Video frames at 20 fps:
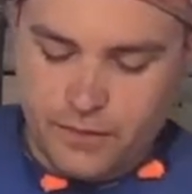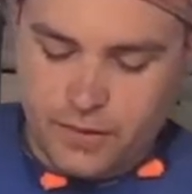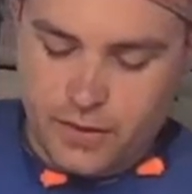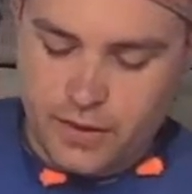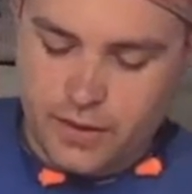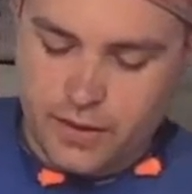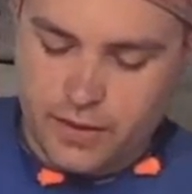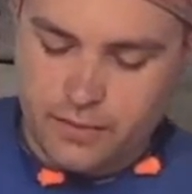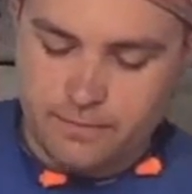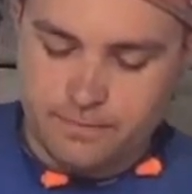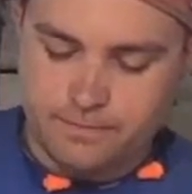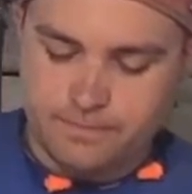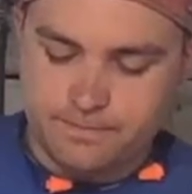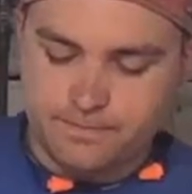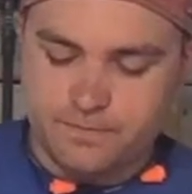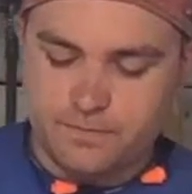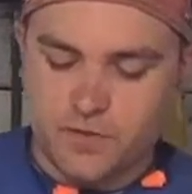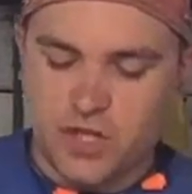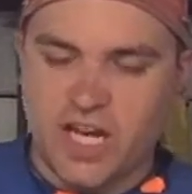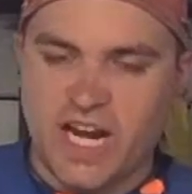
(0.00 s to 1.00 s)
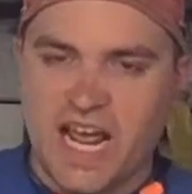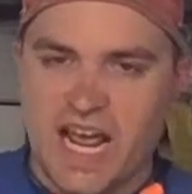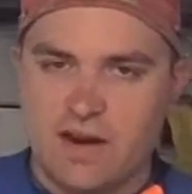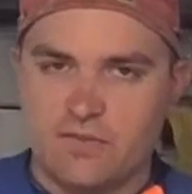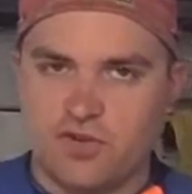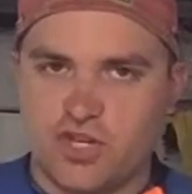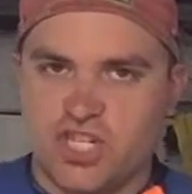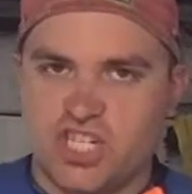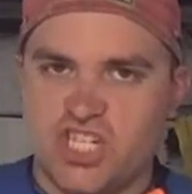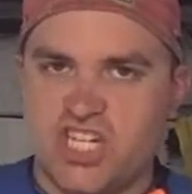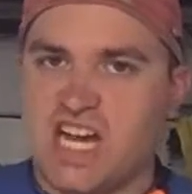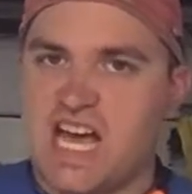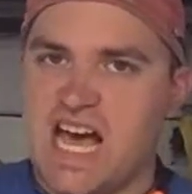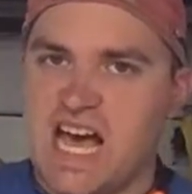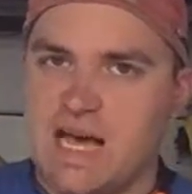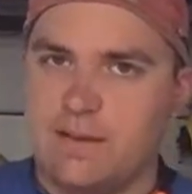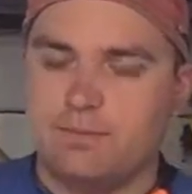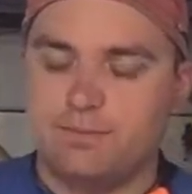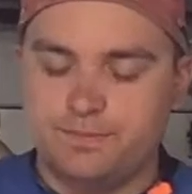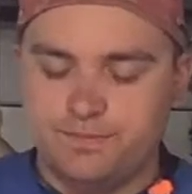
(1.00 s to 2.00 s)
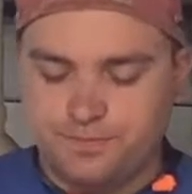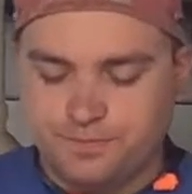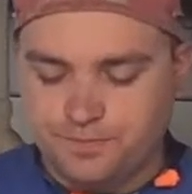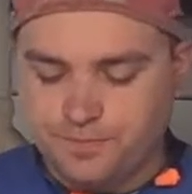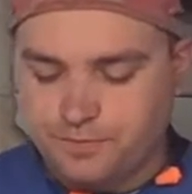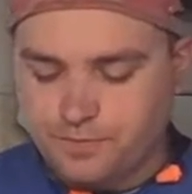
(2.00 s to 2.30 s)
on every job,